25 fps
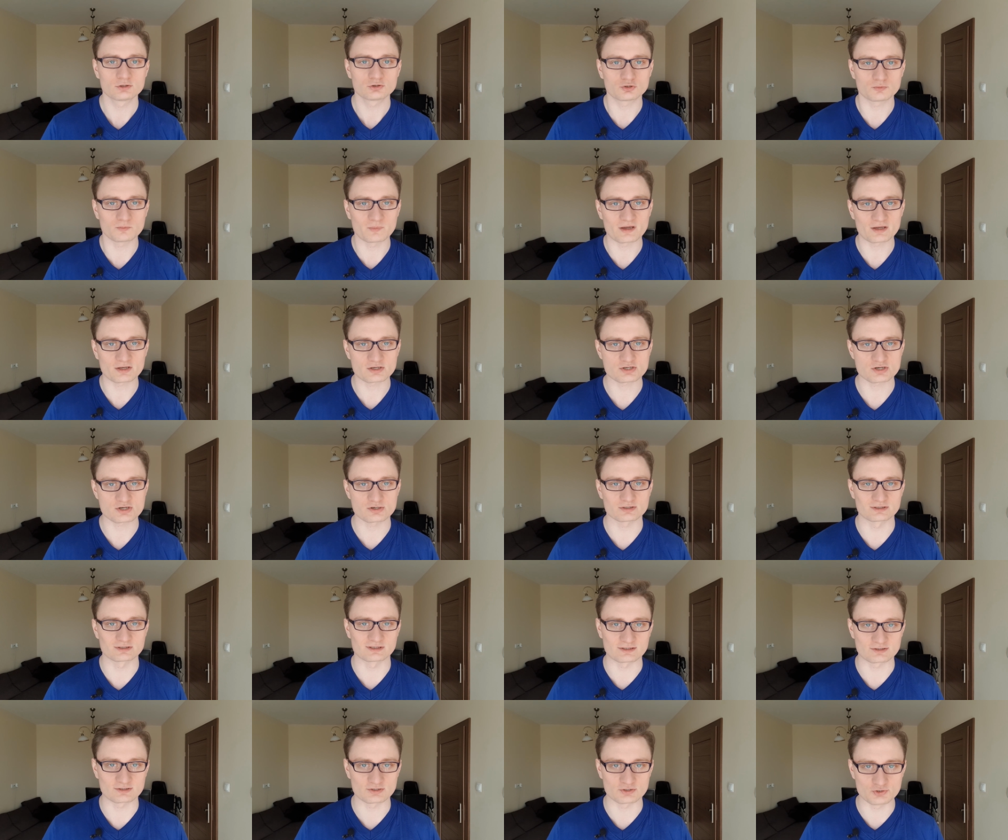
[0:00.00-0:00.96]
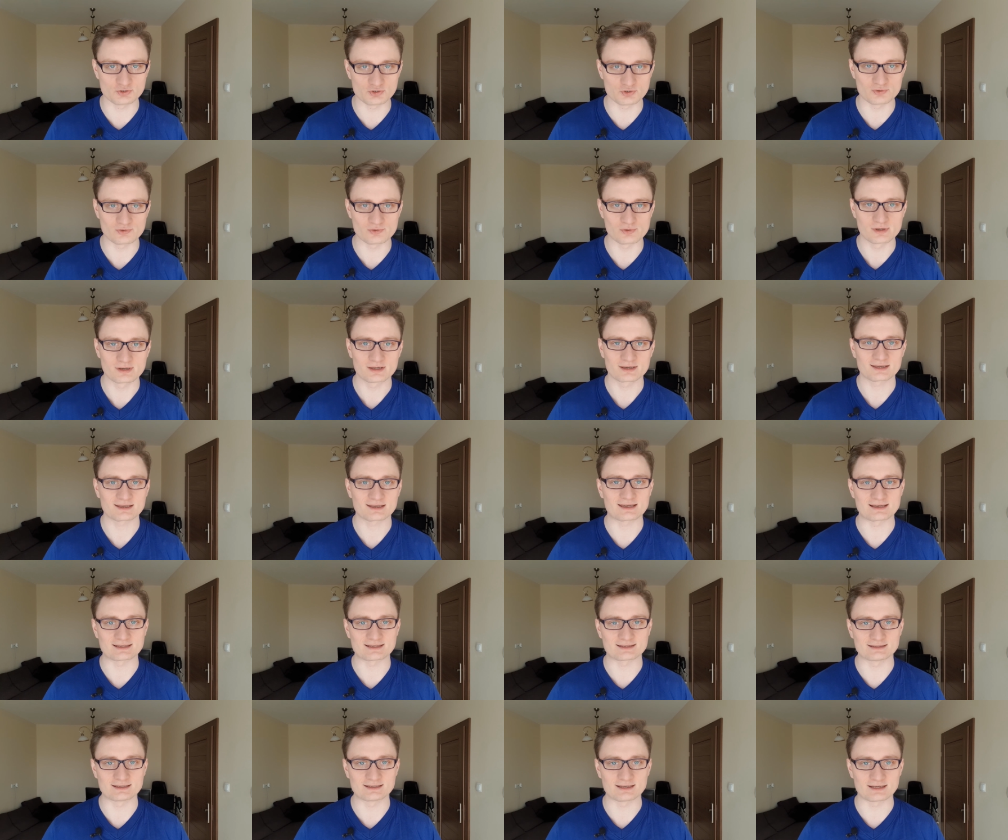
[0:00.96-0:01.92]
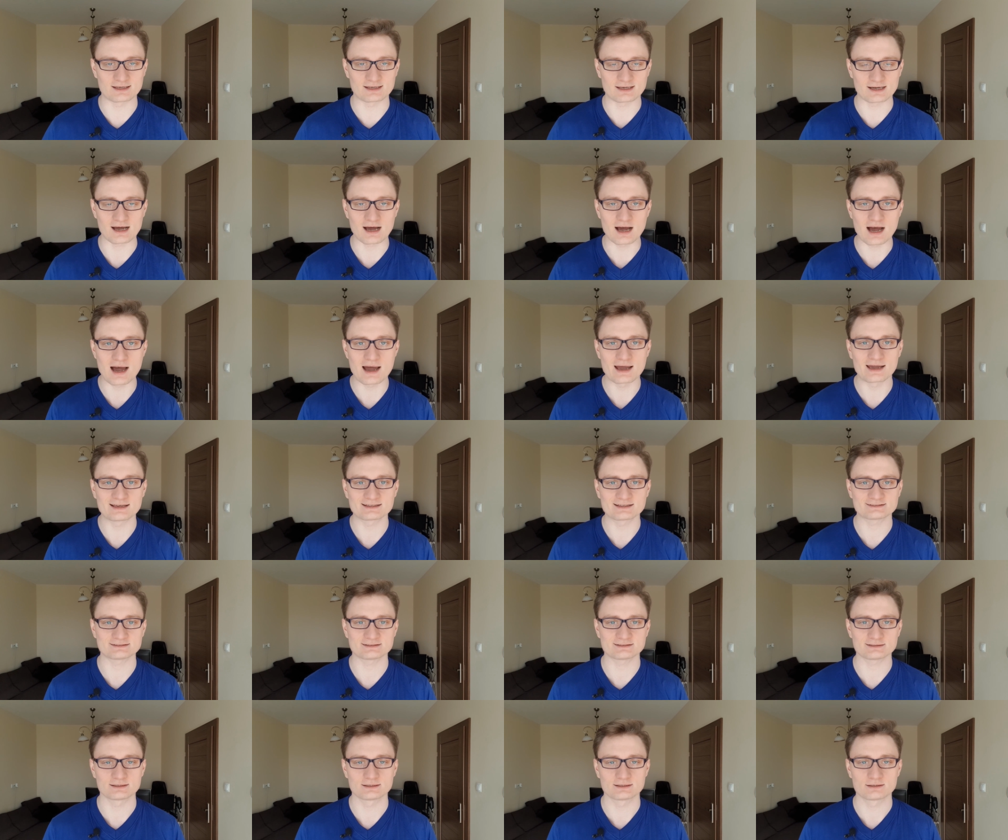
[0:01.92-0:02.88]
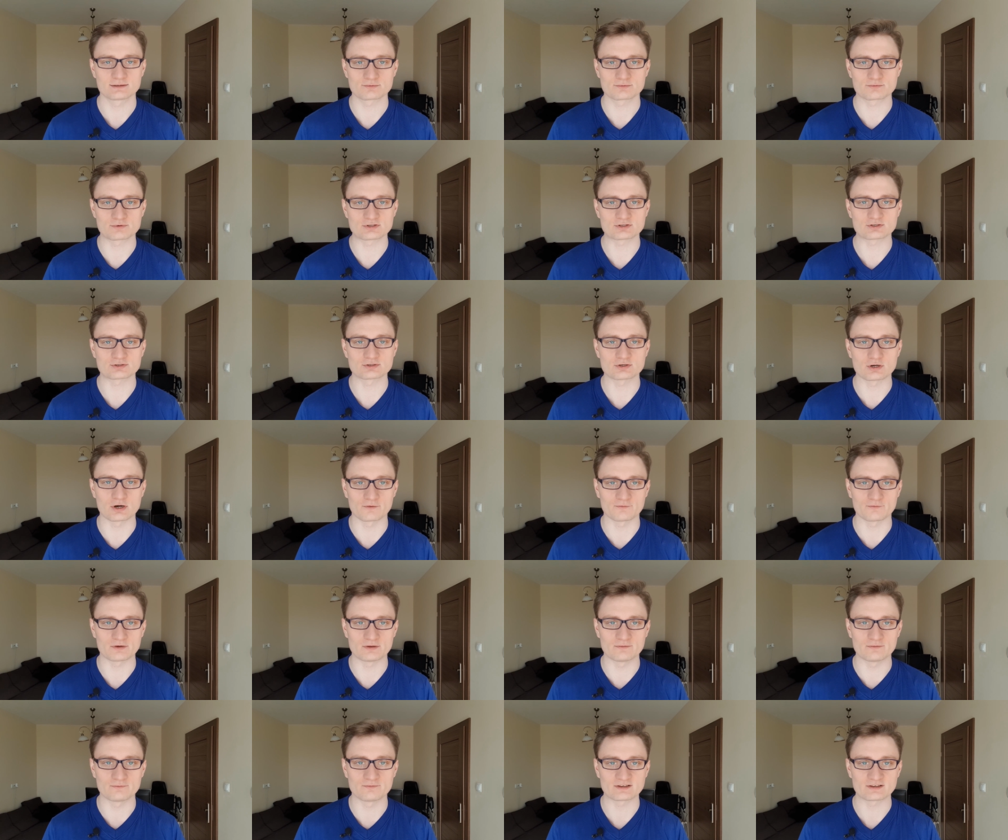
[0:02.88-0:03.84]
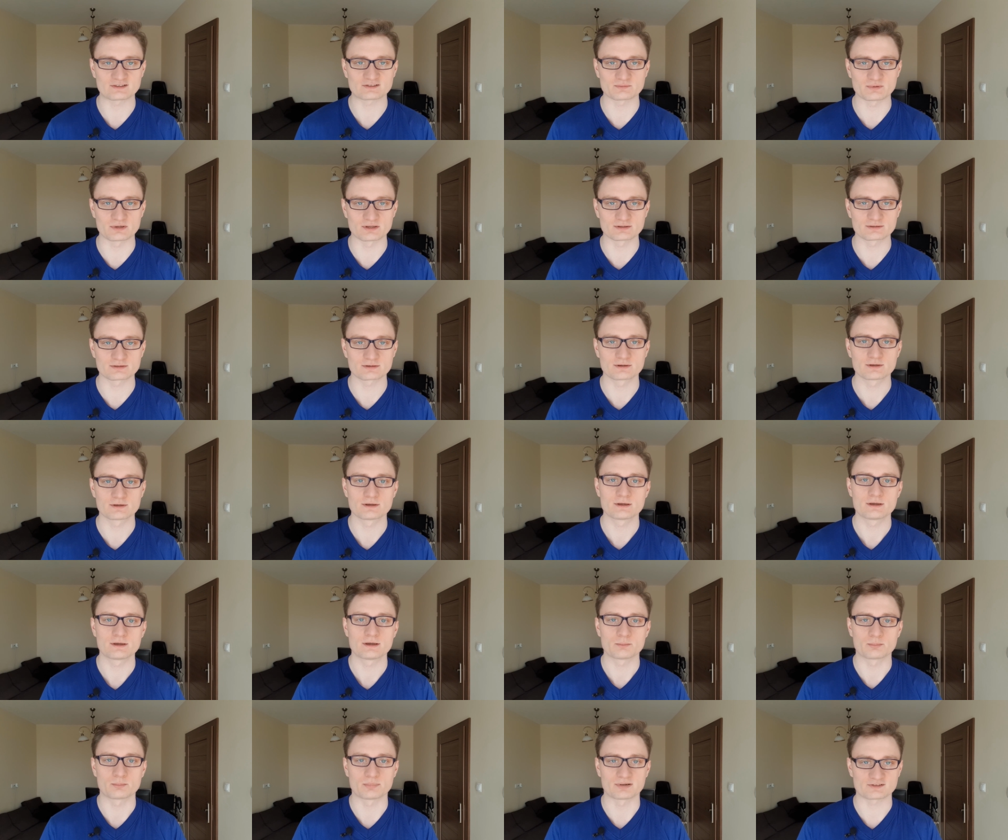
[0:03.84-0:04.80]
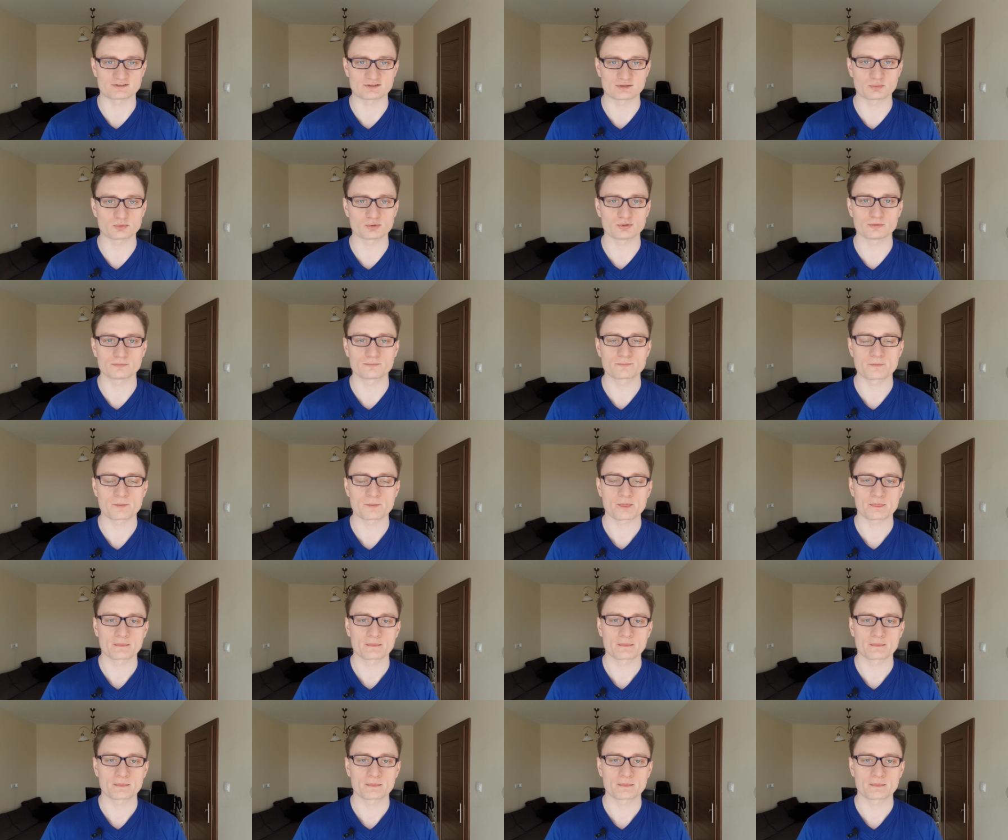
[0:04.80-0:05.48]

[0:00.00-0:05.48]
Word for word: to make sure that you get the highest return of investment possible.